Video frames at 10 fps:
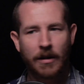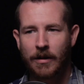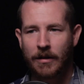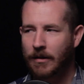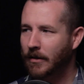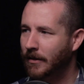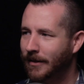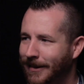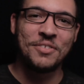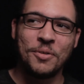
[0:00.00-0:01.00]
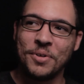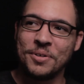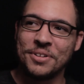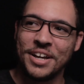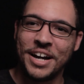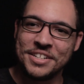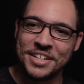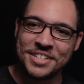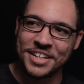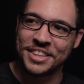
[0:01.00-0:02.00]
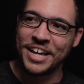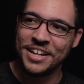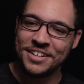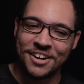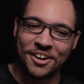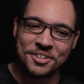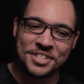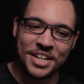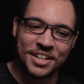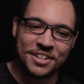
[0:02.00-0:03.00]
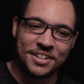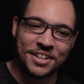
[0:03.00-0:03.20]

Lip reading: So like, I love it when ideas like that are taken